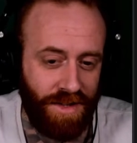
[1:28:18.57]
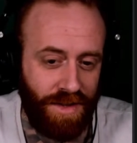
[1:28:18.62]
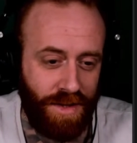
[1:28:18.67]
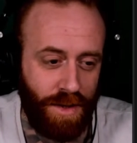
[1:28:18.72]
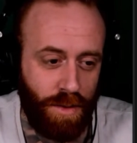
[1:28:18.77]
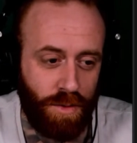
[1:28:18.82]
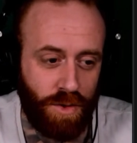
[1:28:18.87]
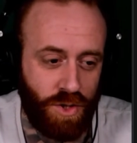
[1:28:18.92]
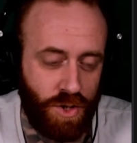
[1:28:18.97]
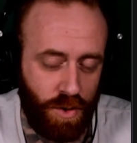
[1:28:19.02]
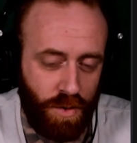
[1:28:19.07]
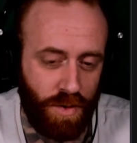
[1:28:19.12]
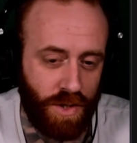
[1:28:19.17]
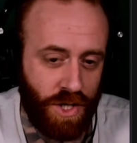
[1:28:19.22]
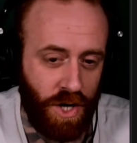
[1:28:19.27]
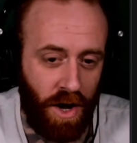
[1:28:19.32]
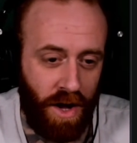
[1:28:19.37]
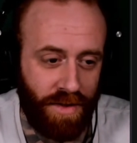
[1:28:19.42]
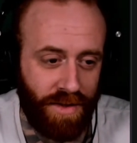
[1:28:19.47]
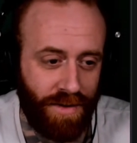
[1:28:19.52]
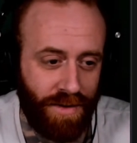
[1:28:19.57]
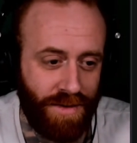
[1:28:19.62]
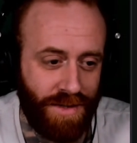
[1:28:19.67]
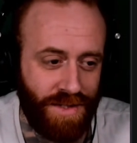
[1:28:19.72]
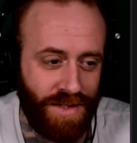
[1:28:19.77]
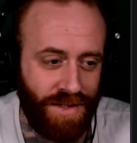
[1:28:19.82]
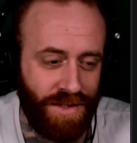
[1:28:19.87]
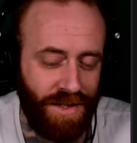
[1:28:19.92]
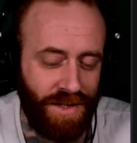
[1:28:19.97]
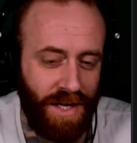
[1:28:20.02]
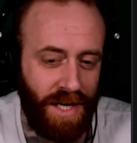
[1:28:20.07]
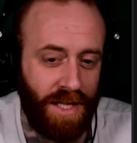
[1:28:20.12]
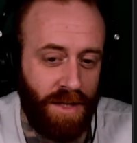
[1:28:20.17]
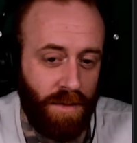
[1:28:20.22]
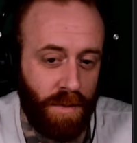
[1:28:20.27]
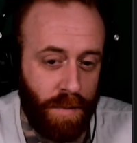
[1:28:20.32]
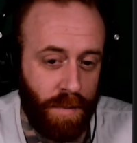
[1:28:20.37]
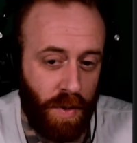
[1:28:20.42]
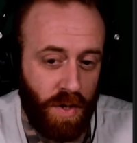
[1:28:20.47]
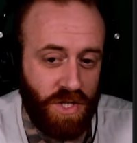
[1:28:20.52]
They were Jewish authors, and they
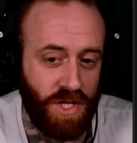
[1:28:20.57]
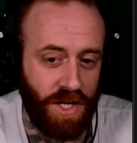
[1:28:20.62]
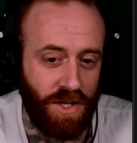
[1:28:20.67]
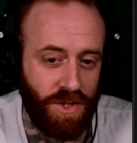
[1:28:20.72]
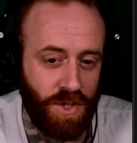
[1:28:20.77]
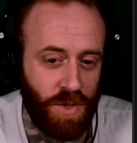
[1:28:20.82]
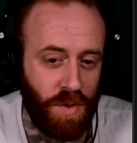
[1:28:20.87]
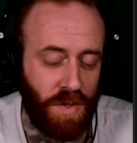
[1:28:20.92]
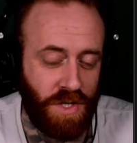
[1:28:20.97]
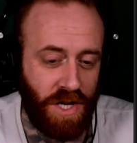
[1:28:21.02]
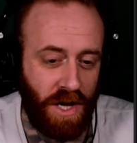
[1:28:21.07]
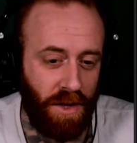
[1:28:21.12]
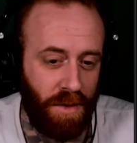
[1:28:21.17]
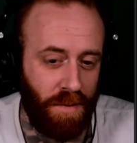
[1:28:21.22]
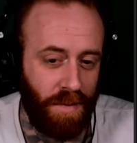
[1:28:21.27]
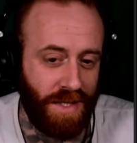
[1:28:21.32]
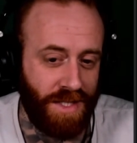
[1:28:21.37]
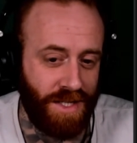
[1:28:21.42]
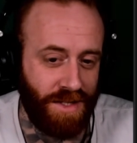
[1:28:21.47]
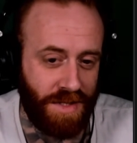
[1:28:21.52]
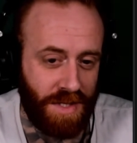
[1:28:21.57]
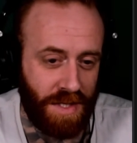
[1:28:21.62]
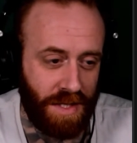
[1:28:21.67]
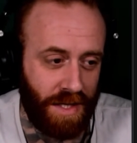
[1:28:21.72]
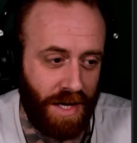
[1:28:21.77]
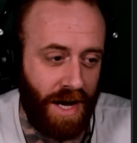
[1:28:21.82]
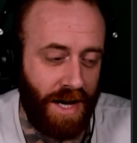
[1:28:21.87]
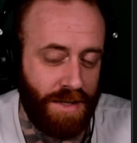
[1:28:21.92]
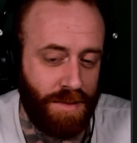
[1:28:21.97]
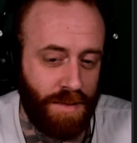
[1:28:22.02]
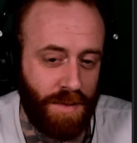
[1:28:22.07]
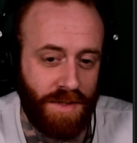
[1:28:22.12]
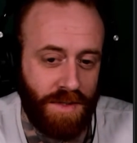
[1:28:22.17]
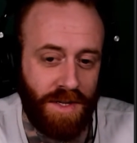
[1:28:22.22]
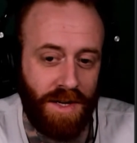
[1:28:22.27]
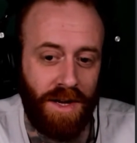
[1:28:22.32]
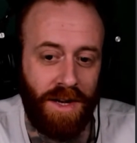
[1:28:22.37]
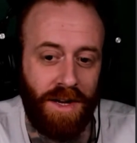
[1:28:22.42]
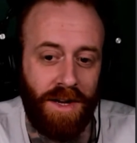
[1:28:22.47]
were pushing Jewish elements into the Gospels.